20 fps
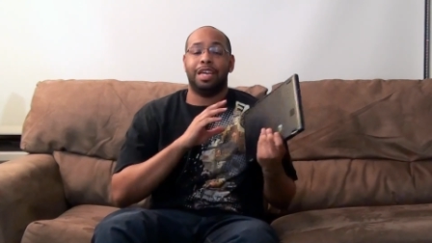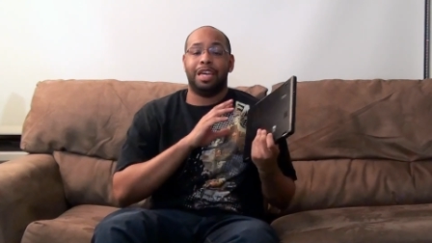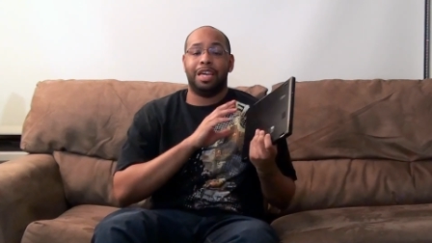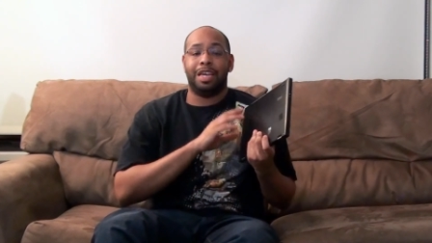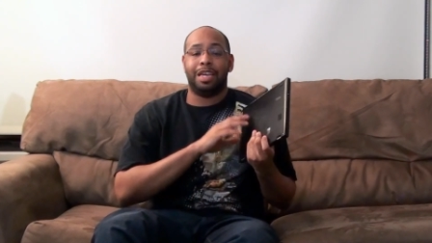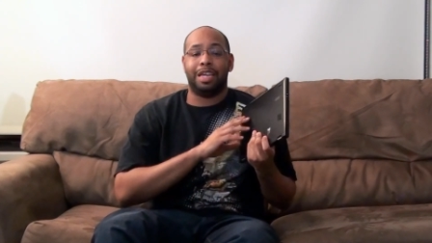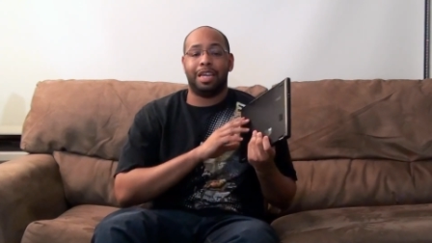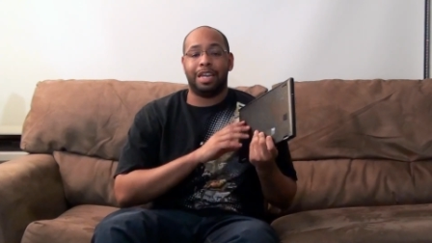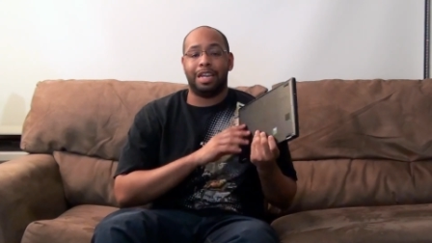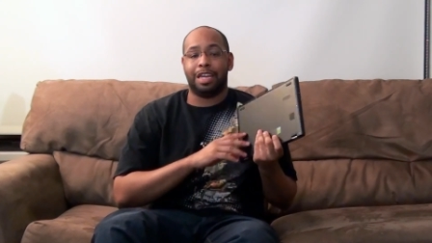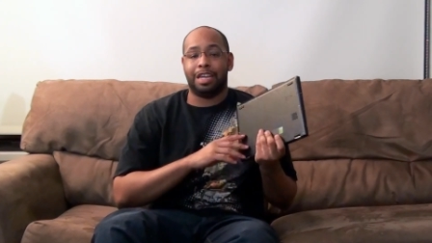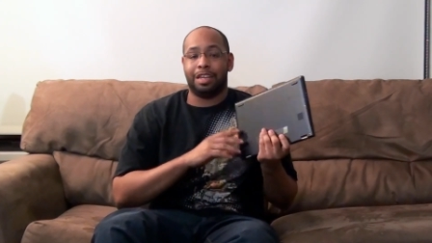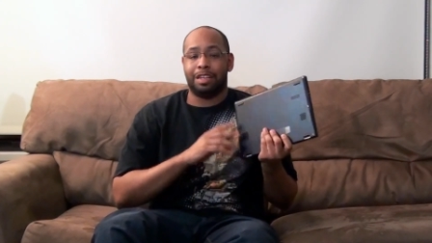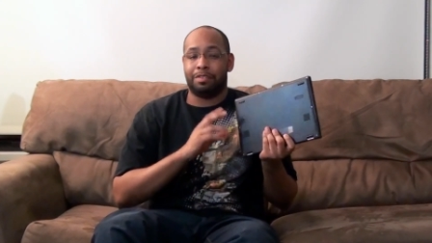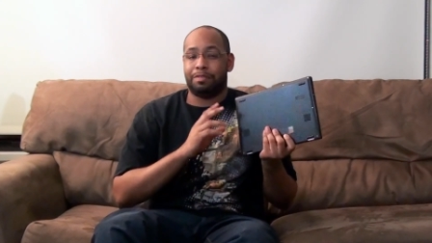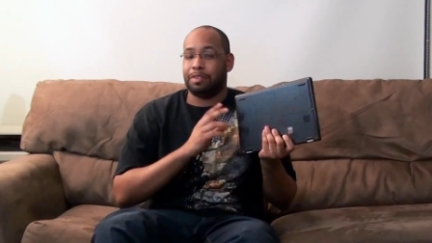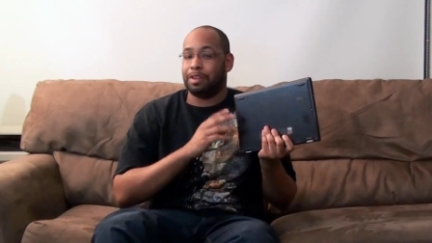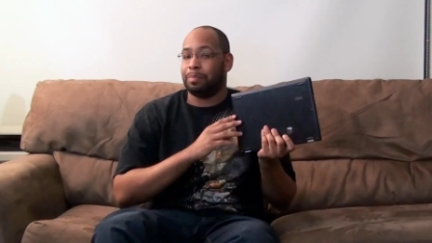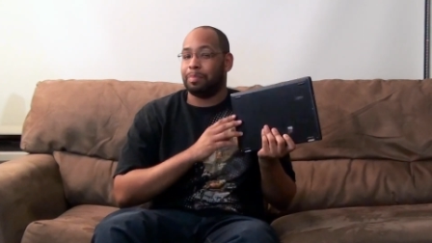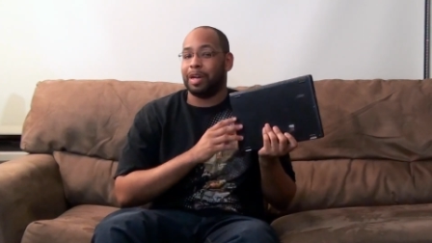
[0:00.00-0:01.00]
and getting it
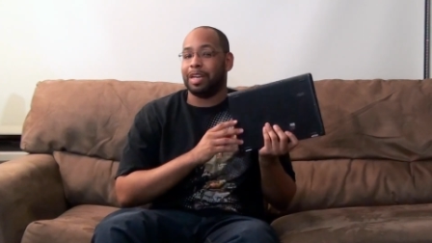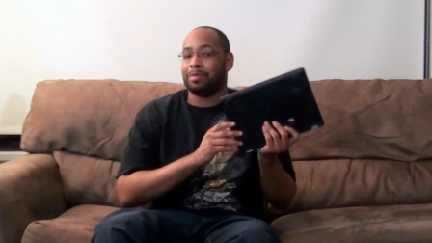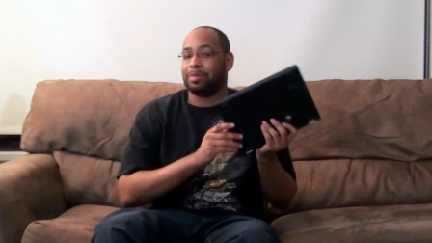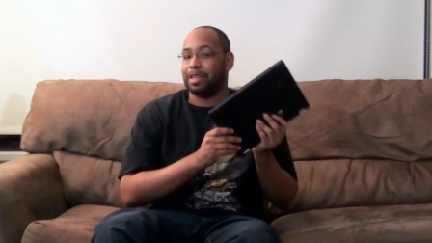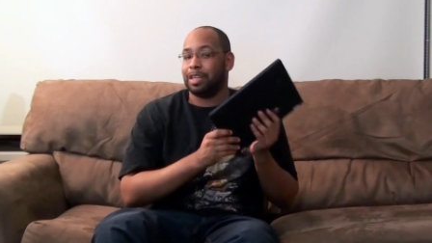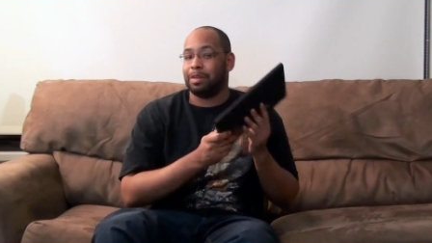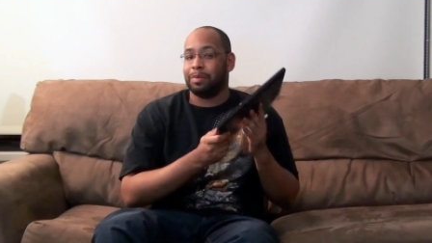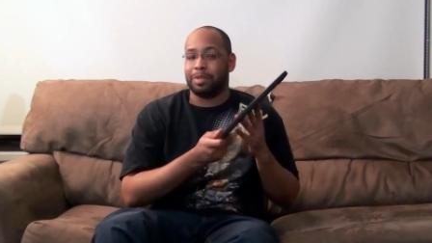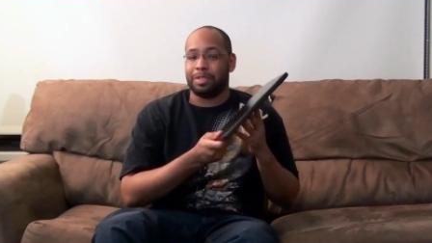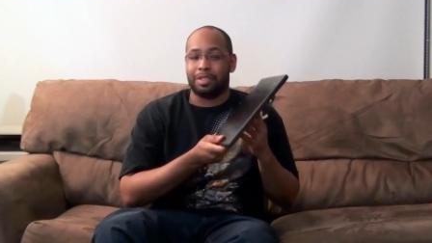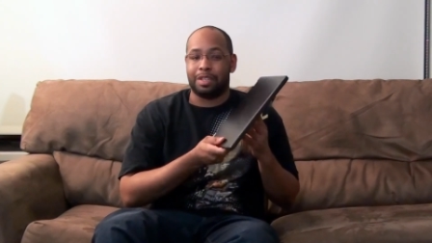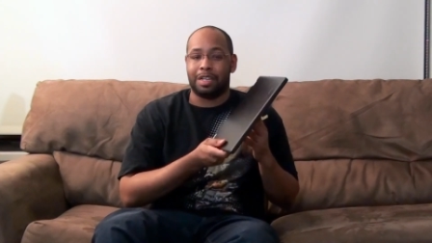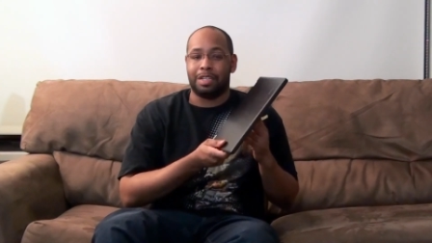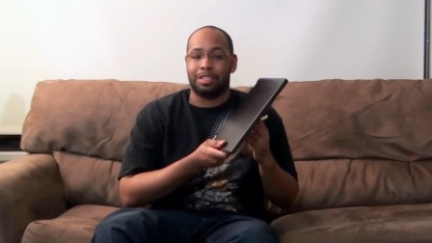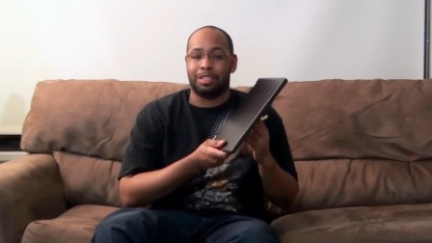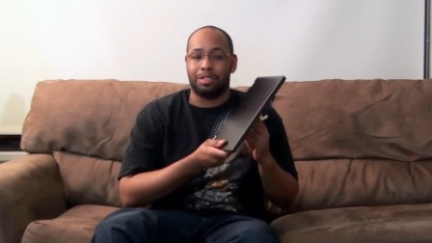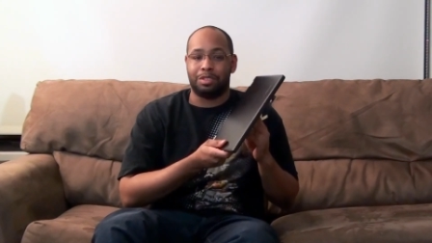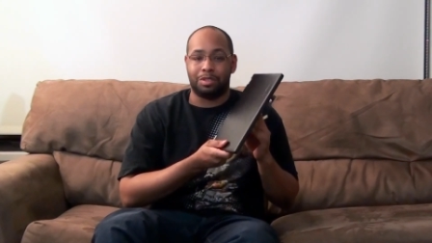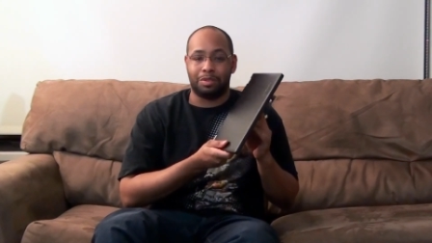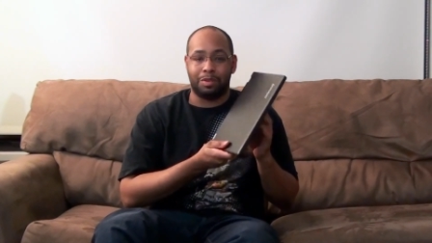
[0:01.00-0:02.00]
if you could possibly get it with solid
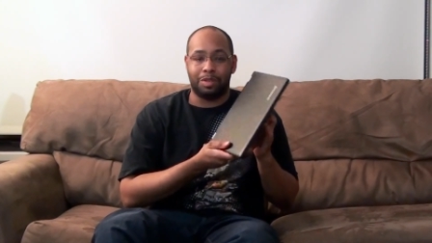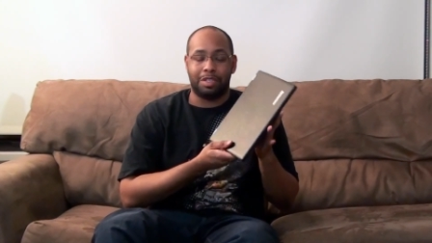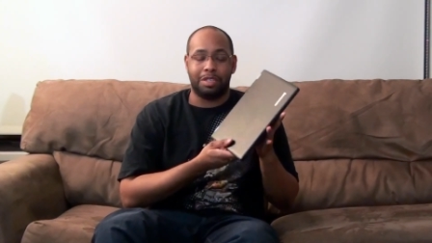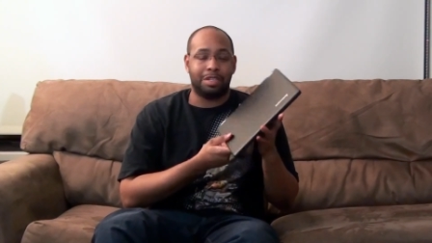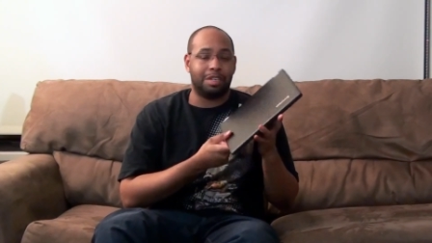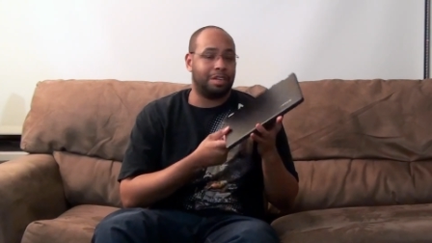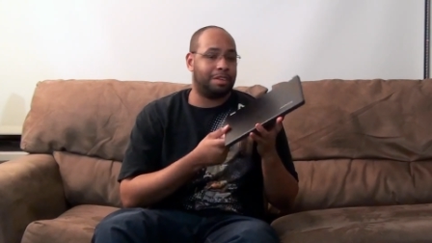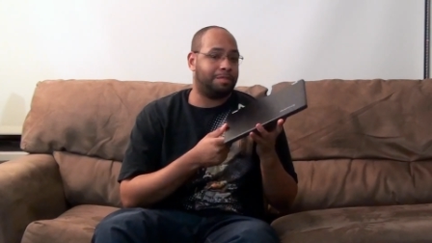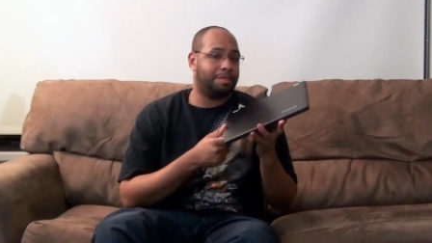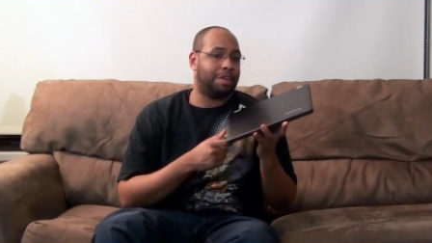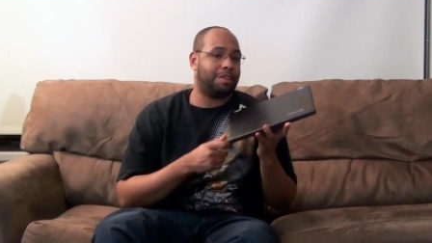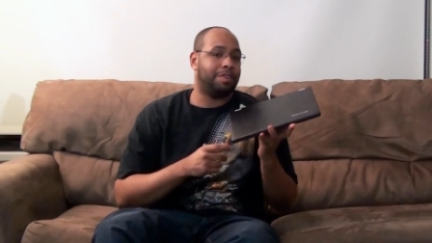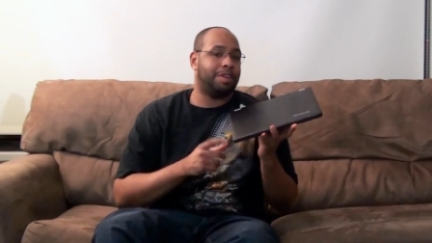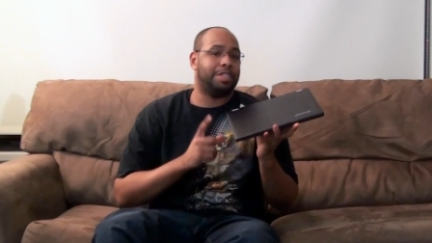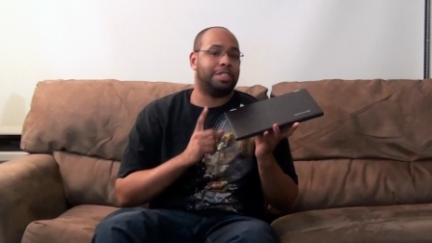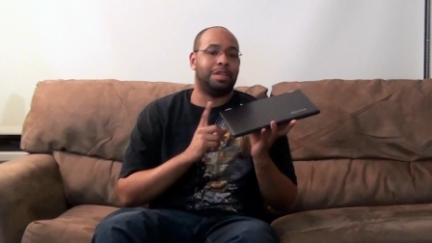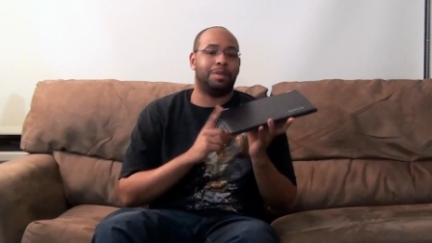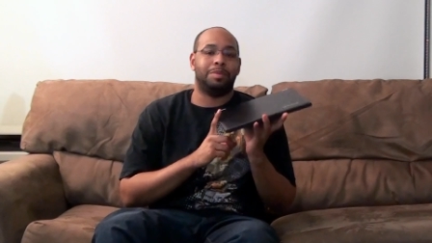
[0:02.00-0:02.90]
state storage and configuration.